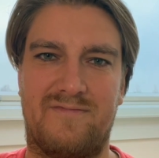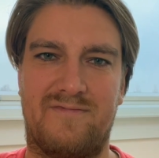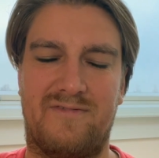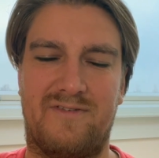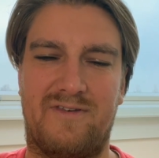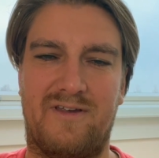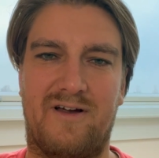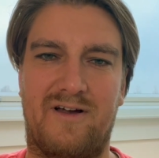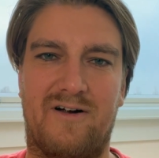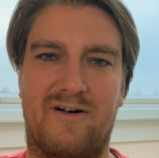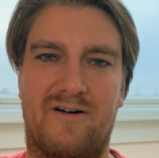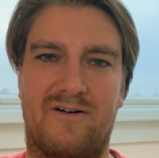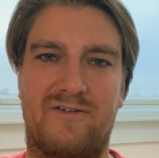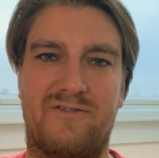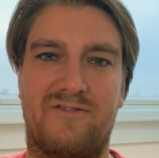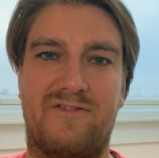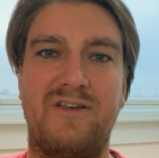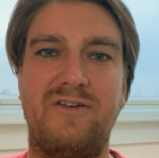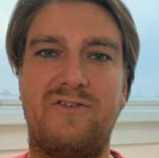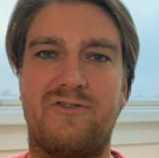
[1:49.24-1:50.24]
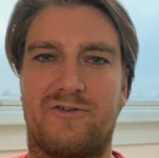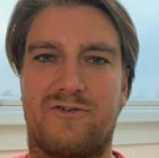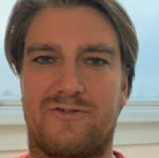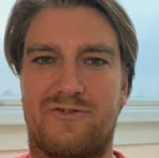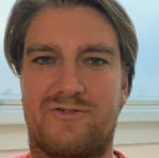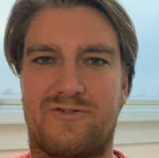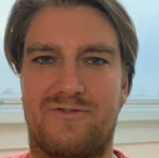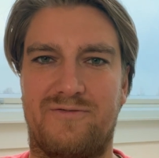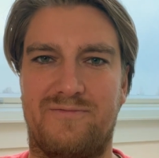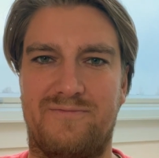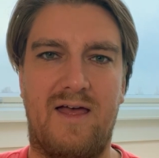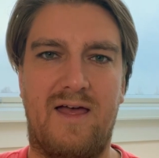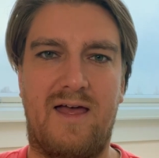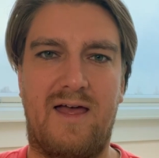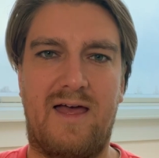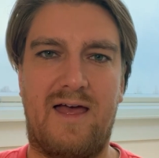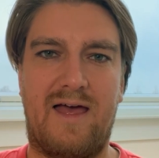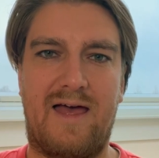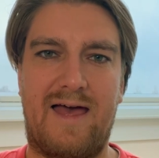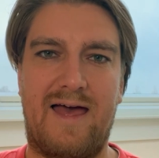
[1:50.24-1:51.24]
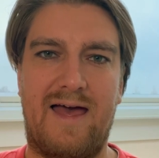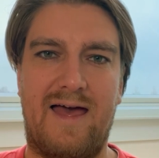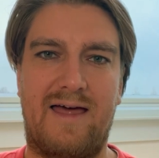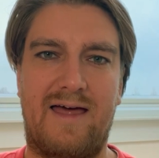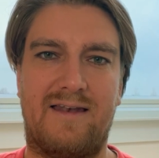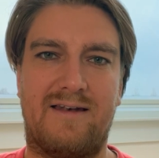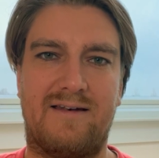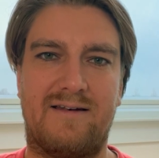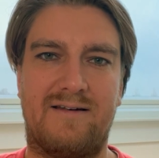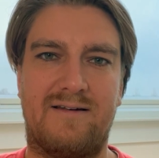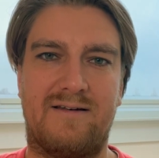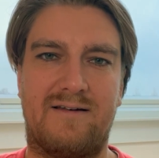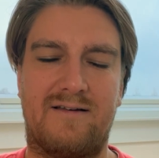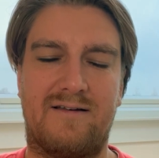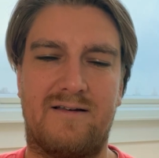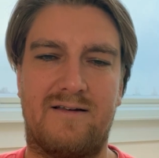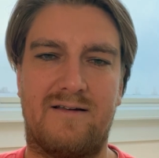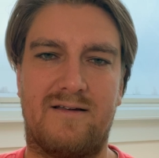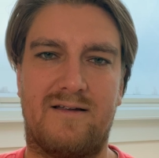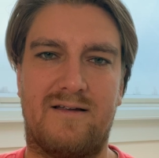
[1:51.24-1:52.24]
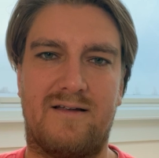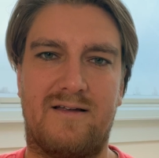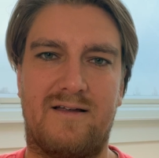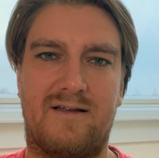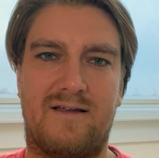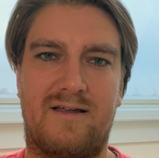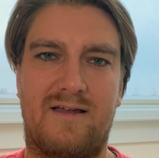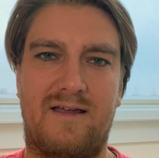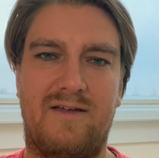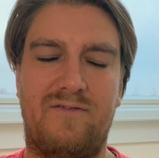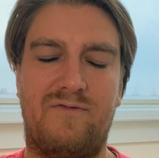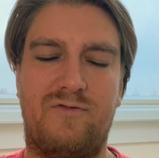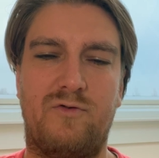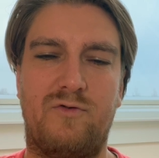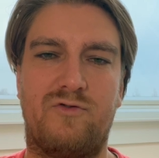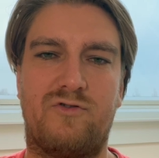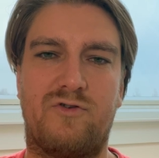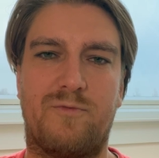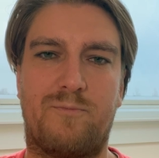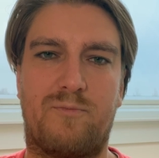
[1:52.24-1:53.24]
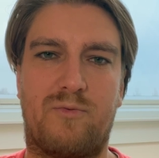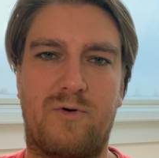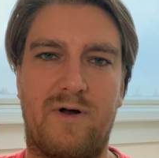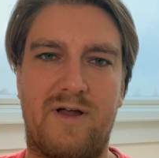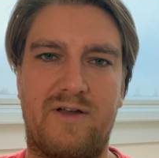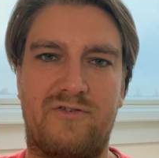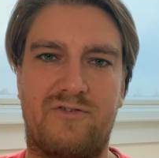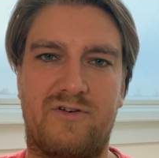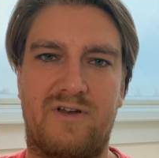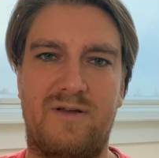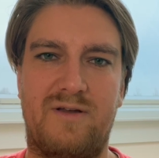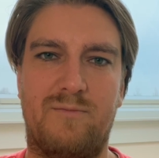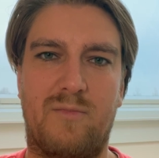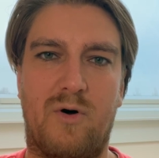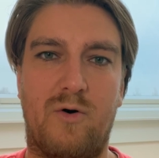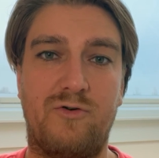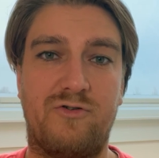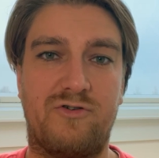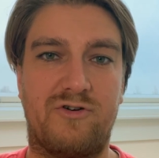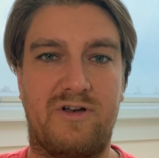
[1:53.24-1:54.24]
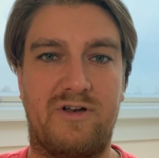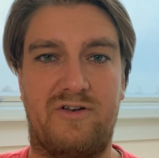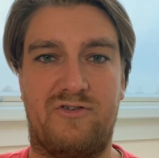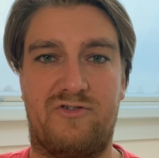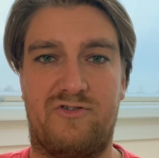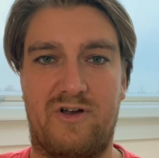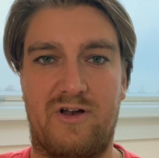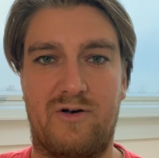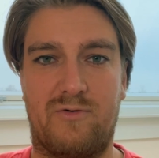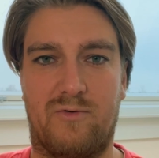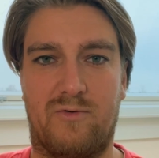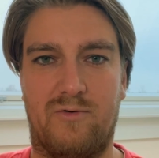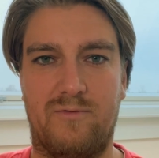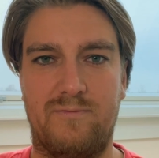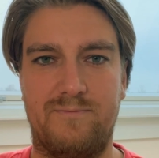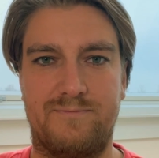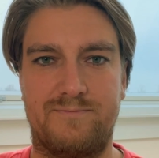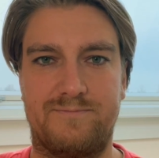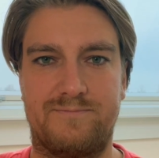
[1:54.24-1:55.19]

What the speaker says: They're teachers. And if you suppress emotion in general,